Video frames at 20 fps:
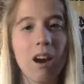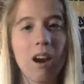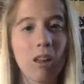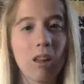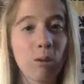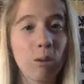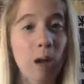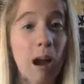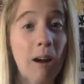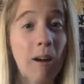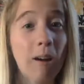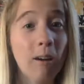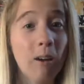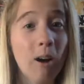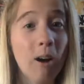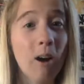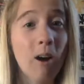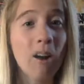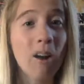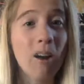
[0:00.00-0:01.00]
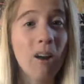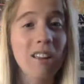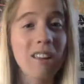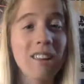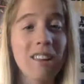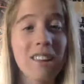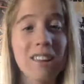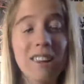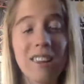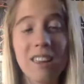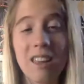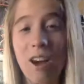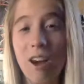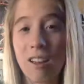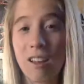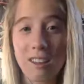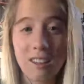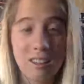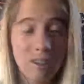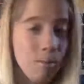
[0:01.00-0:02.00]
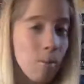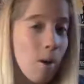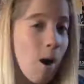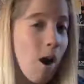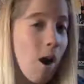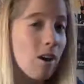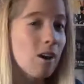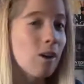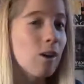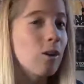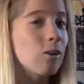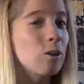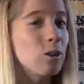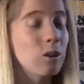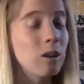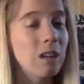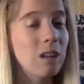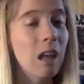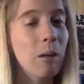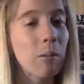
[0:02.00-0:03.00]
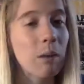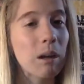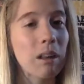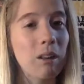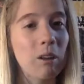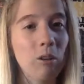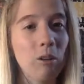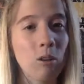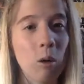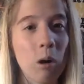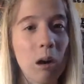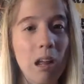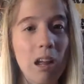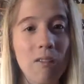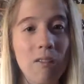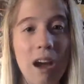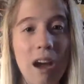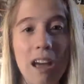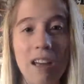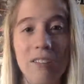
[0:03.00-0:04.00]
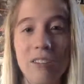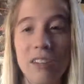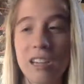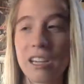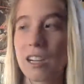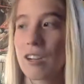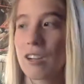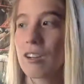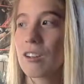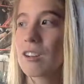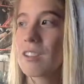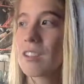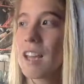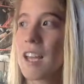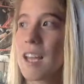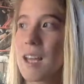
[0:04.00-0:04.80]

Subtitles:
throughout all tomorrow to celebrate those 25 years.